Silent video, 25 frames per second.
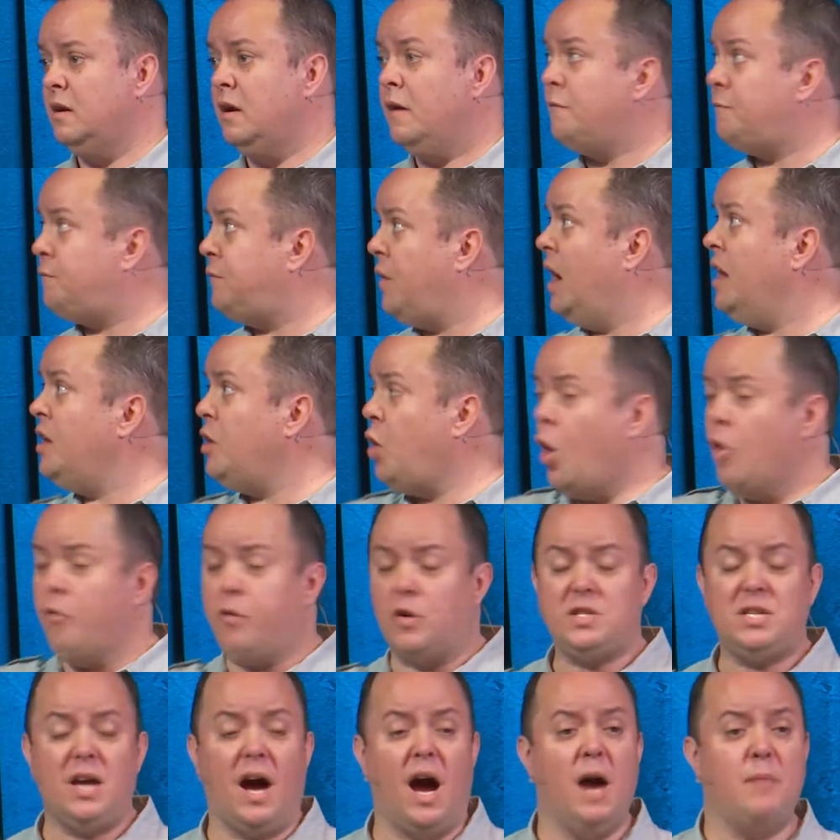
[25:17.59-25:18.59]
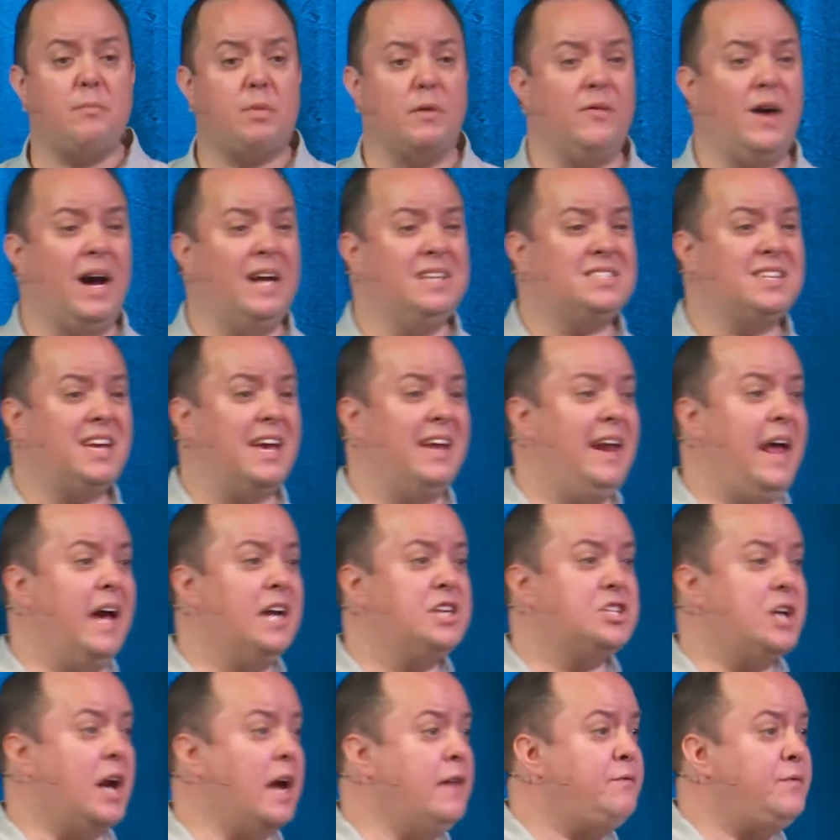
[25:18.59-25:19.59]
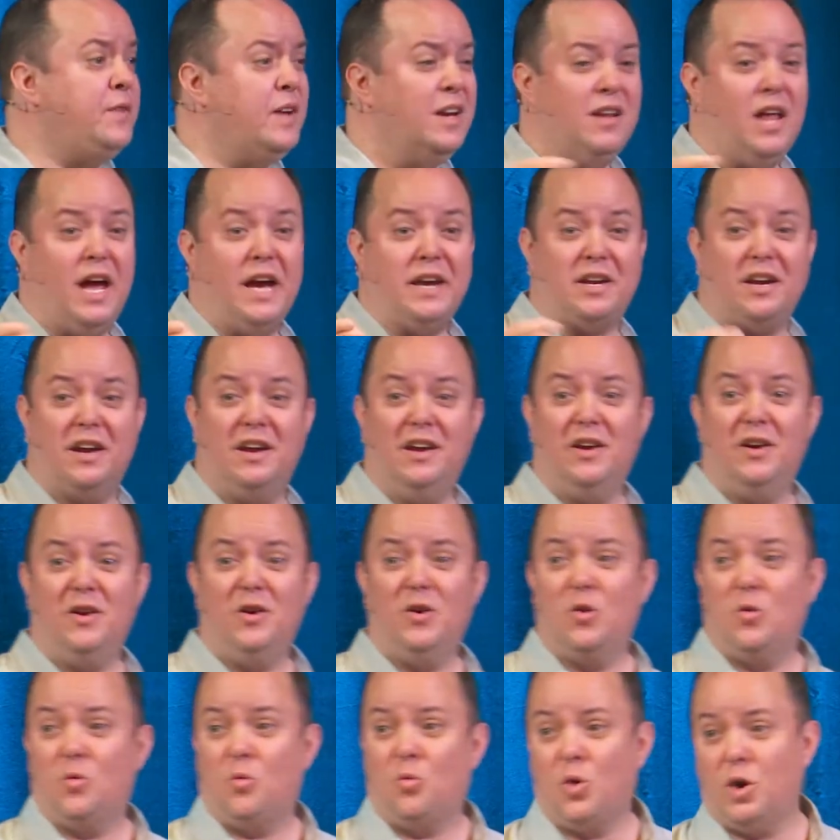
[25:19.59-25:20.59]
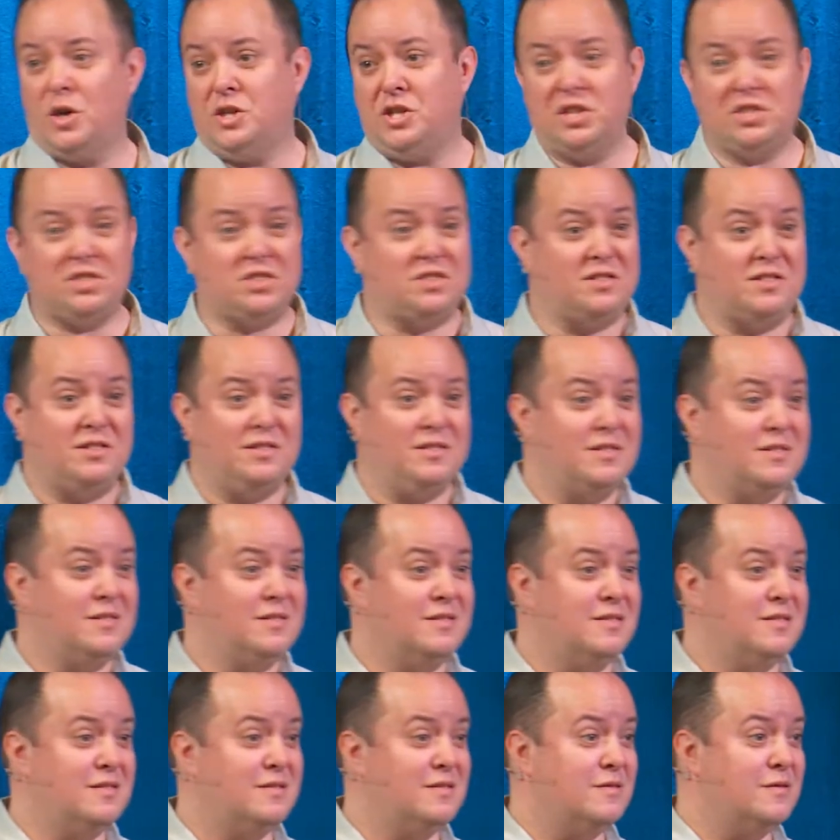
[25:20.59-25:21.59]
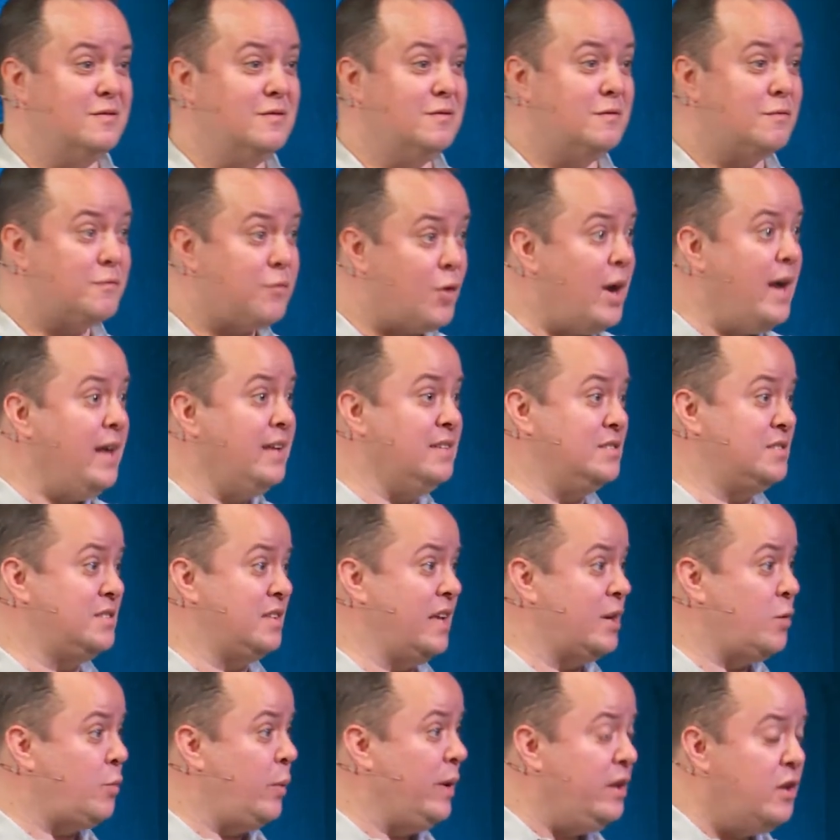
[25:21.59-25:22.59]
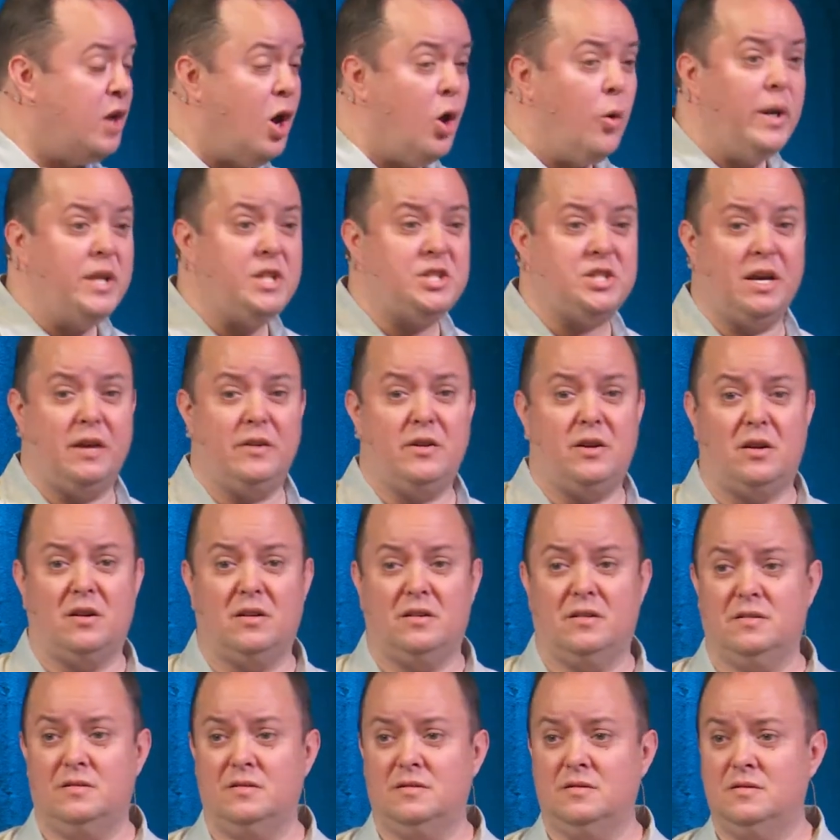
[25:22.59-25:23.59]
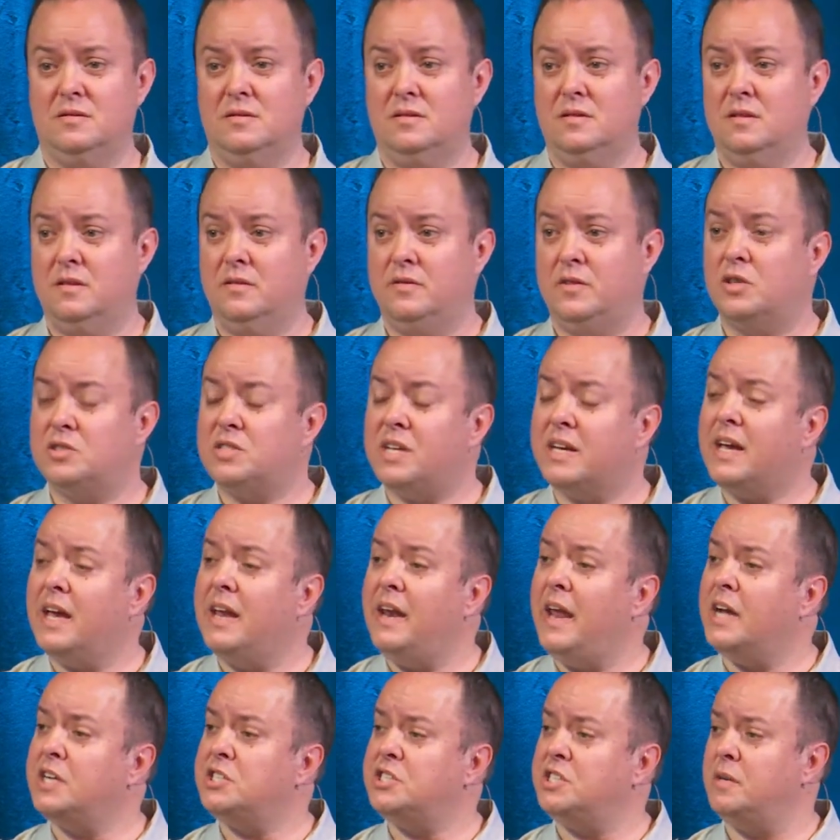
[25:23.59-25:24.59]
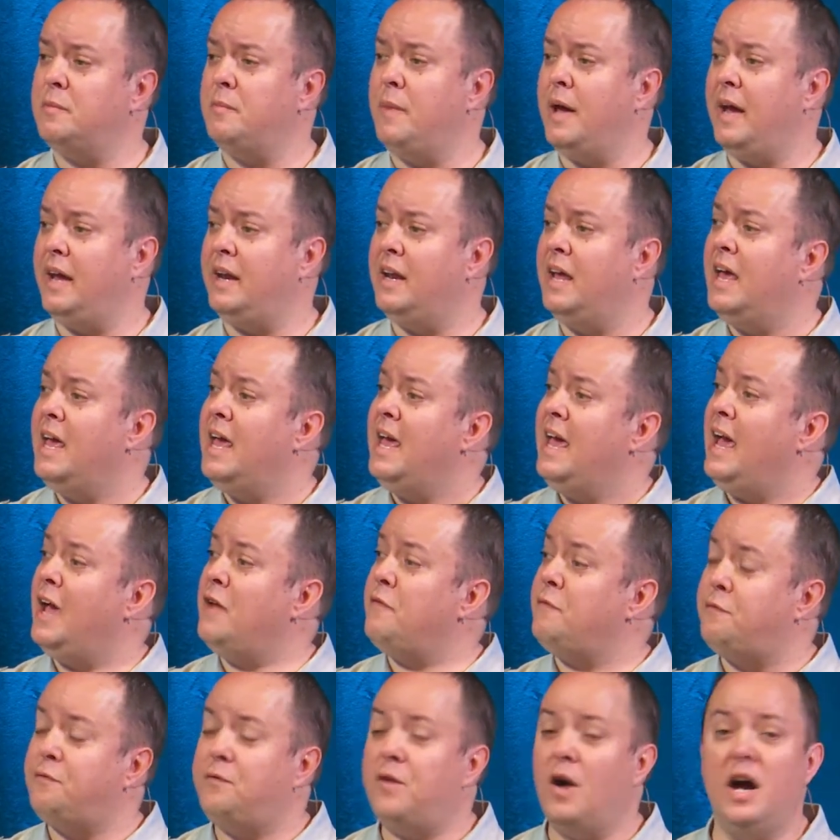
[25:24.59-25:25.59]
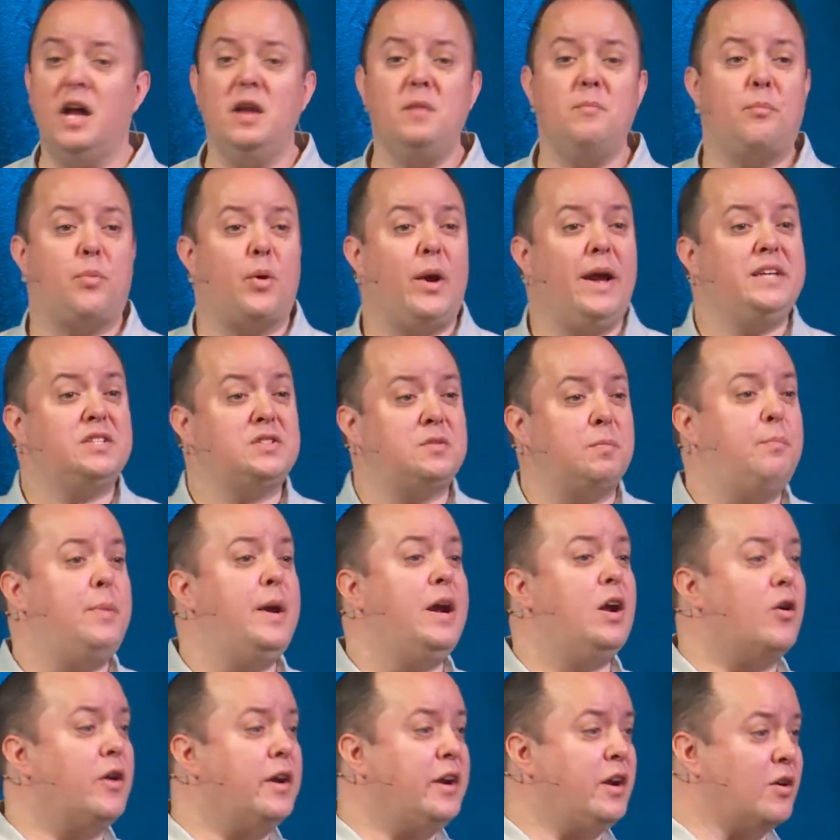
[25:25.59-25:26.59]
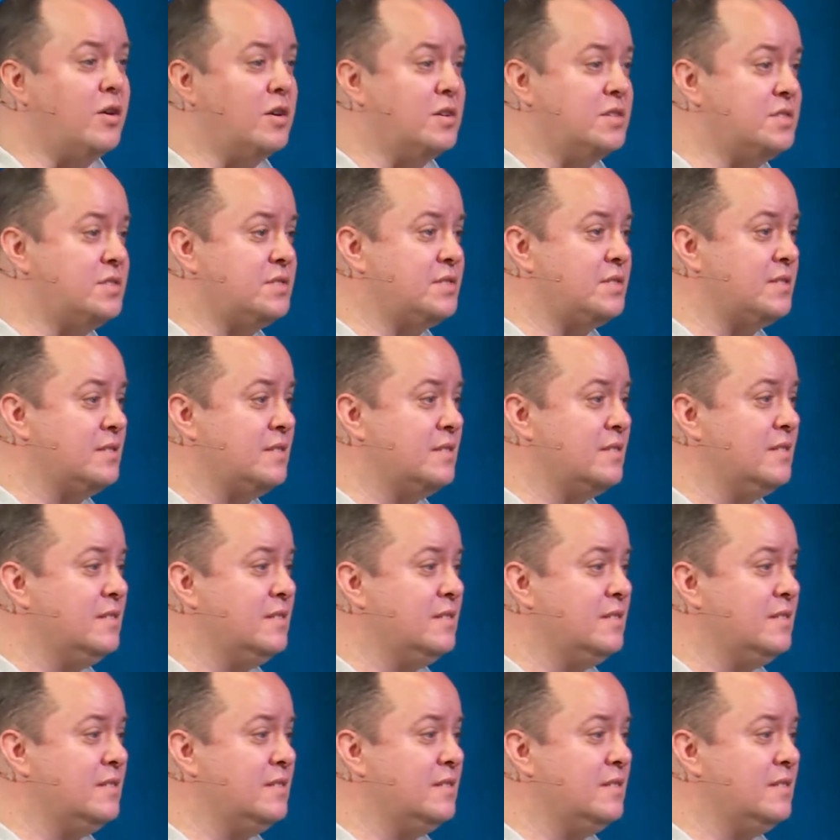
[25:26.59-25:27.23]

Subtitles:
Fun over time provides connection. I feel like we're just friends, like we know each other. There's a connection made. And fun breaks barriers.